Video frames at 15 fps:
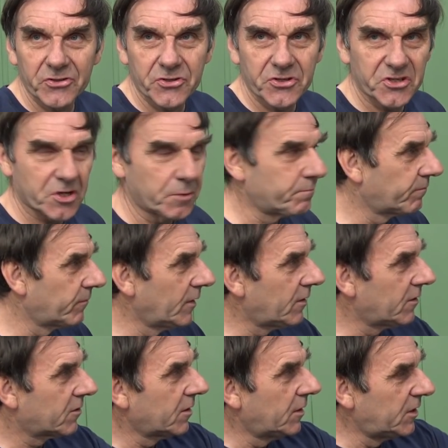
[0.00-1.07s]
It's just
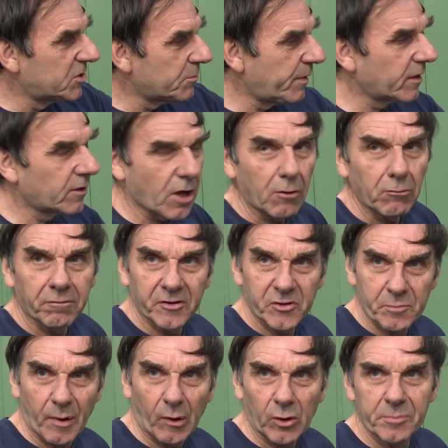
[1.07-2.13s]
it's a big
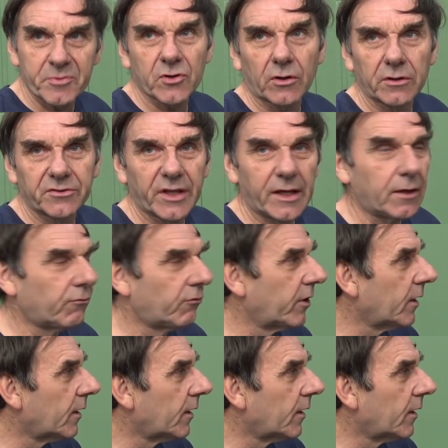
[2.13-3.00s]
goldfish bowl upside down, really.